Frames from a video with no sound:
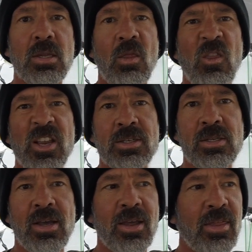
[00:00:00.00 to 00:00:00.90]
and
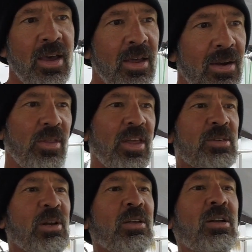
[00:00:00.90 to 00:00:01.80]
things like that.
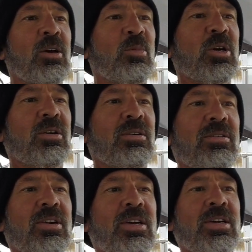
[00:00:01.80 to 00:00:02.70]
Thanks, my little helper
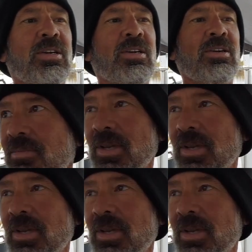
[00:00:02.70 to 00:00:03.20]
right here.